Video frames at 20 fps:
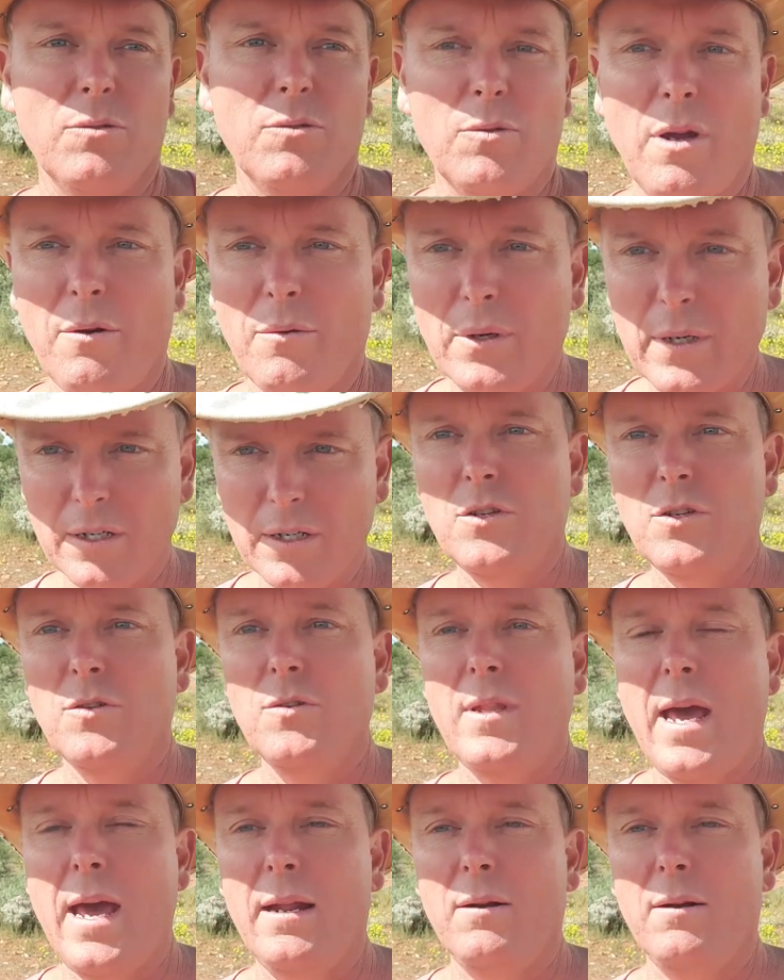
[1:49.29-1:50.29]
So go in and do
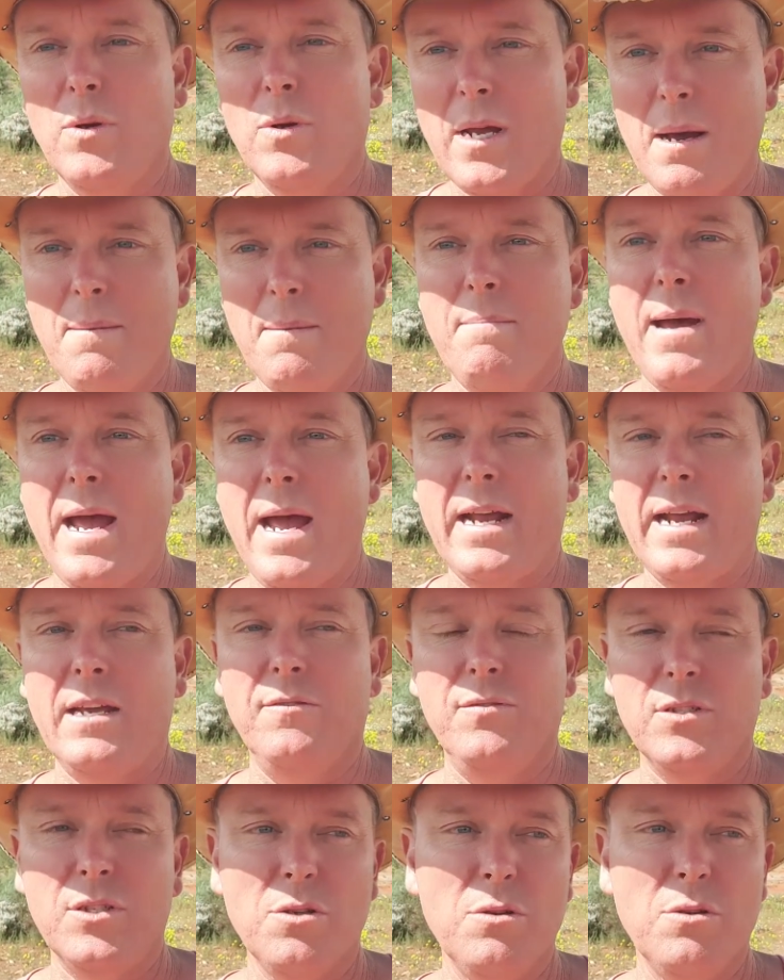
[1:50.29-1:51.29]
that, come back.
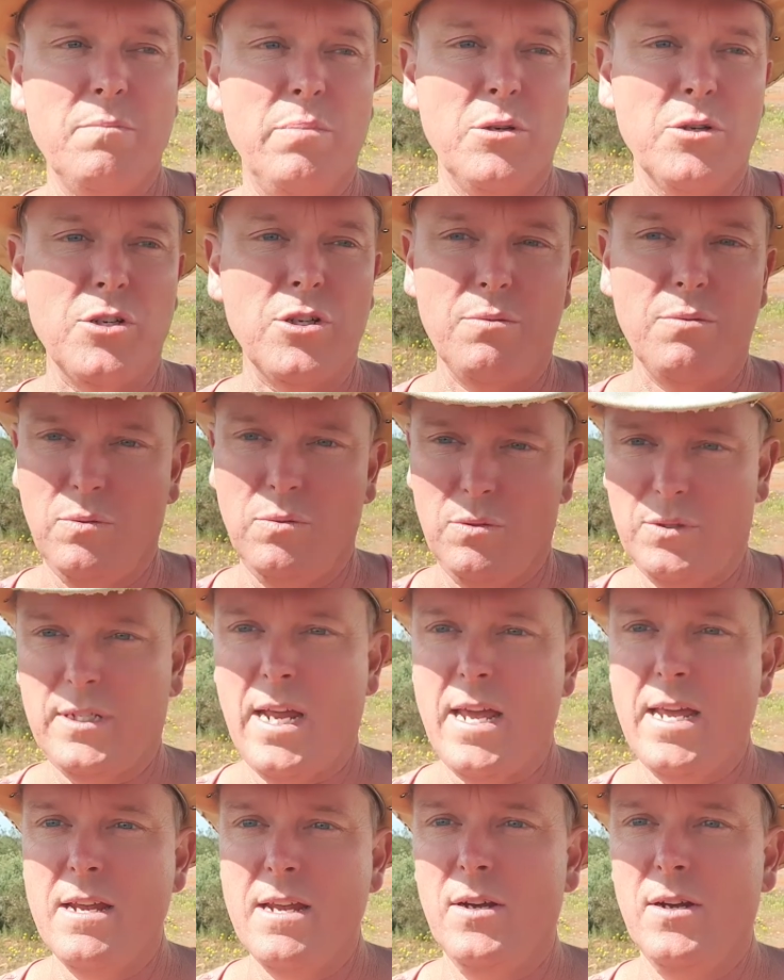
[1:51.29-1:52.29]
If we're too pushed, we'll
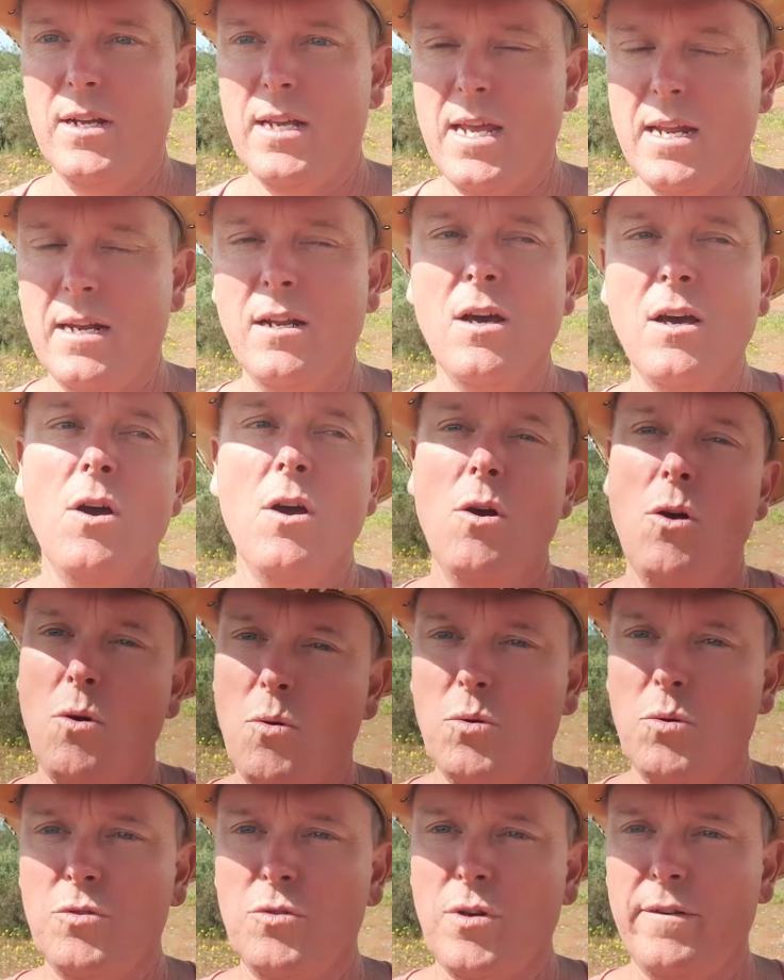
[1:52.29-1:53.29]
stay here again.
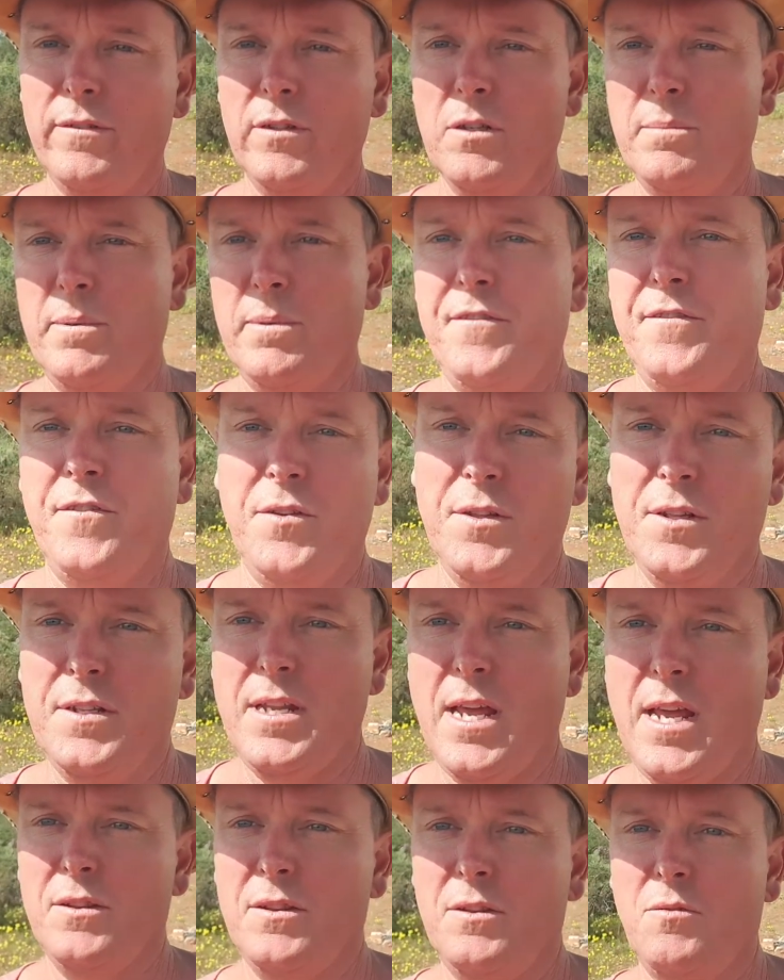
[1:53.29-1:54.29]
We'll travel a little bit further
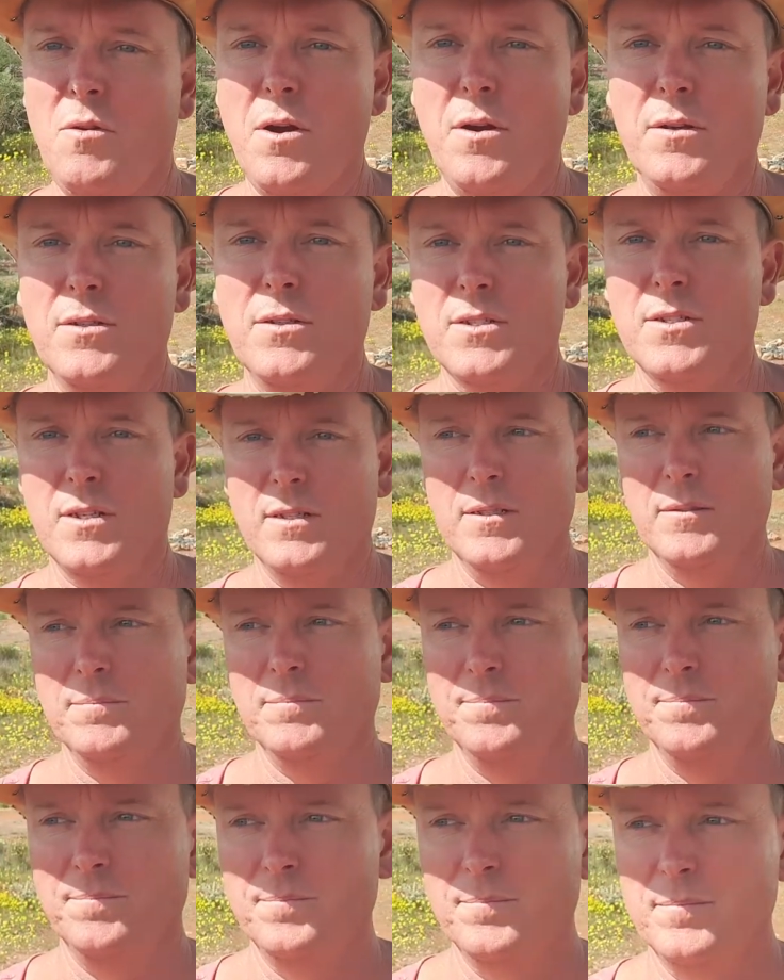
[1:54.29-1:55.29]
down the road. So
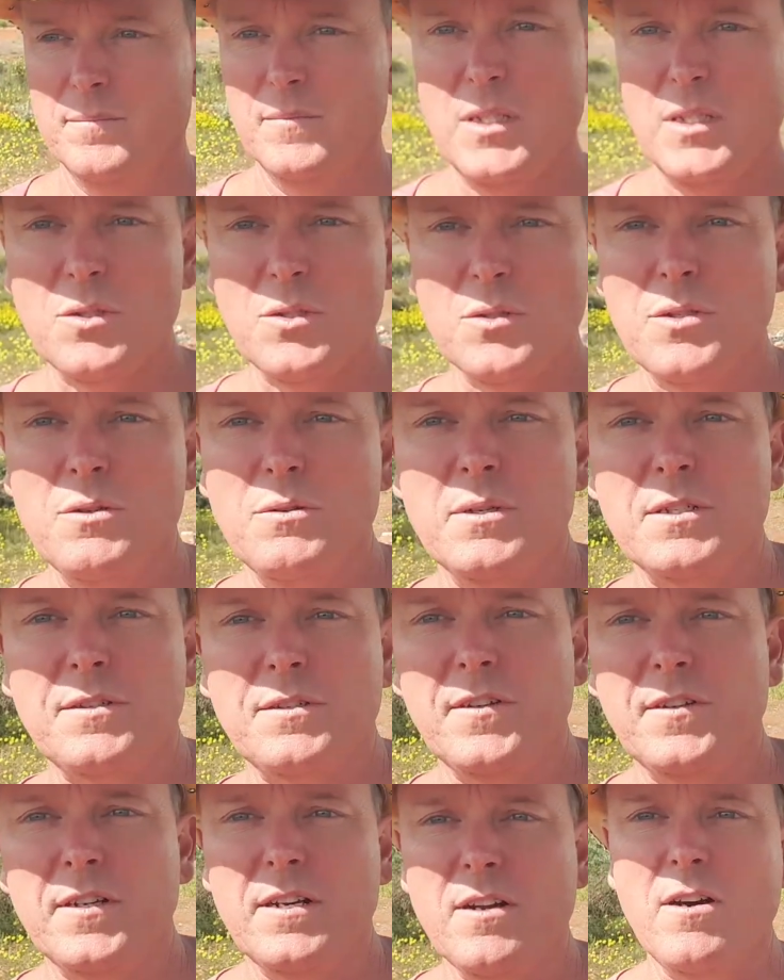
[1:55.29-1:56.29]
this will do us
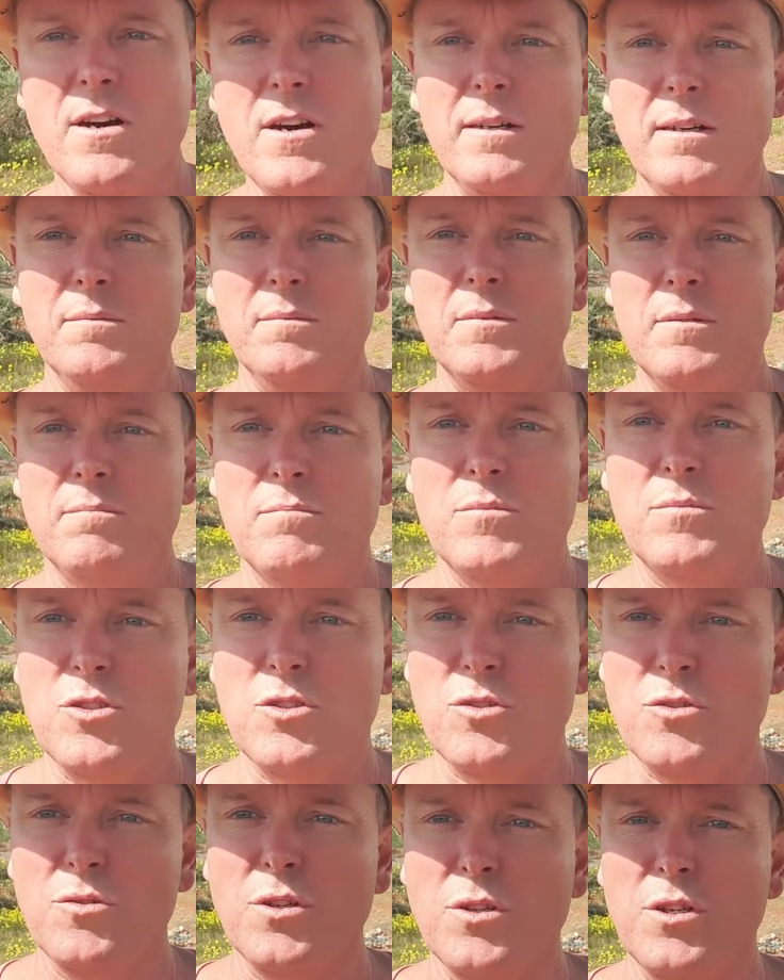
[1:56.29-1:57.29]
for tonight.
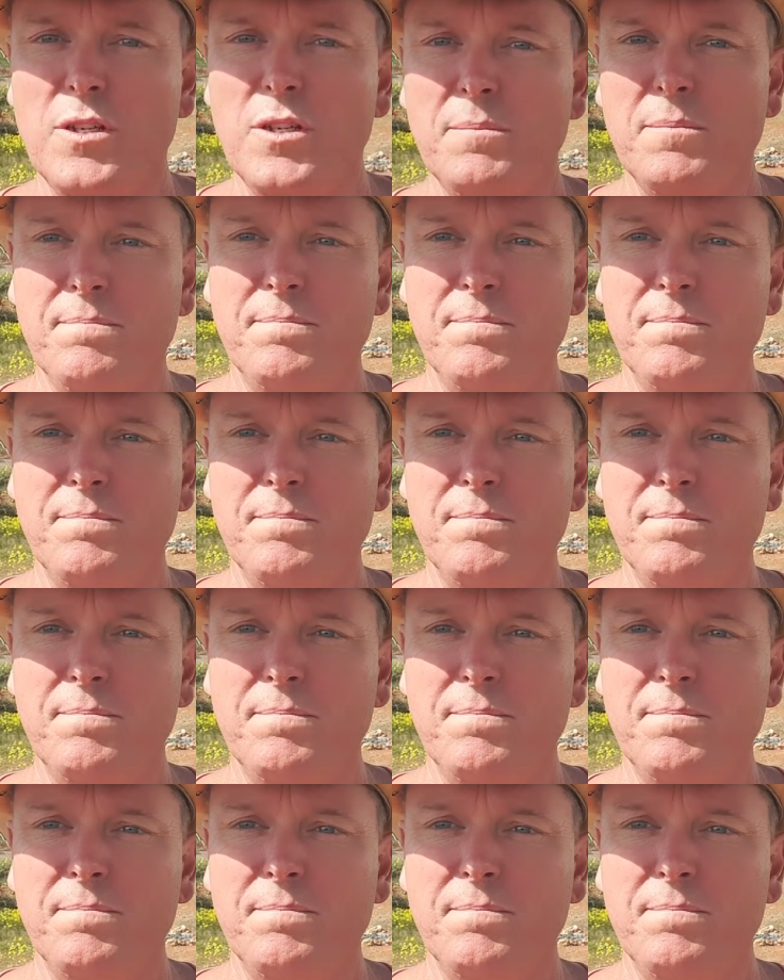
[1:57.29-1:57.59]
It's real good.